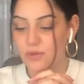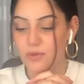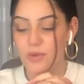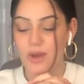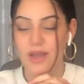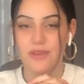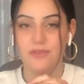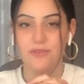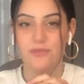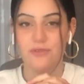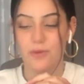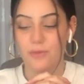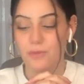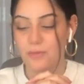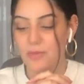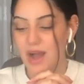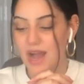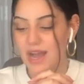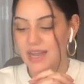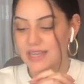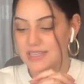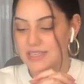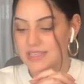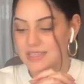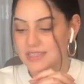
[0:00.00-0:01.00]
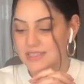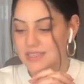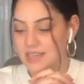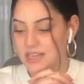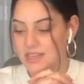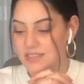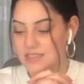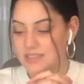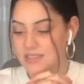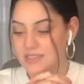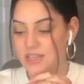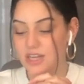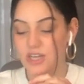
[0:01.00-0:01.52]
away from
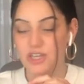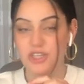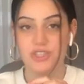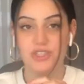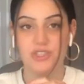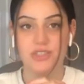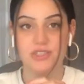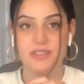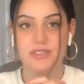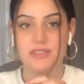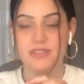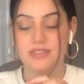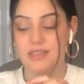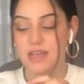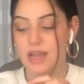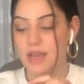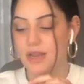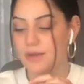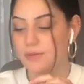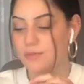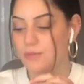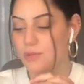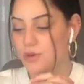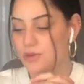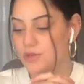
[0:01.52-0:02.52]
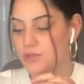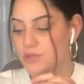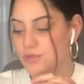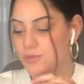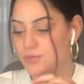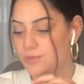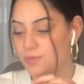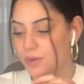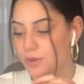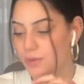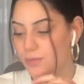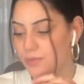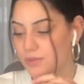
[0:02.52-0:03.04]
Pakistan's largest and most
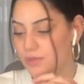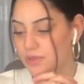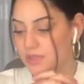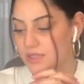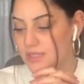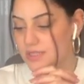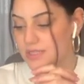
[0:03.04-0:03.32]
populous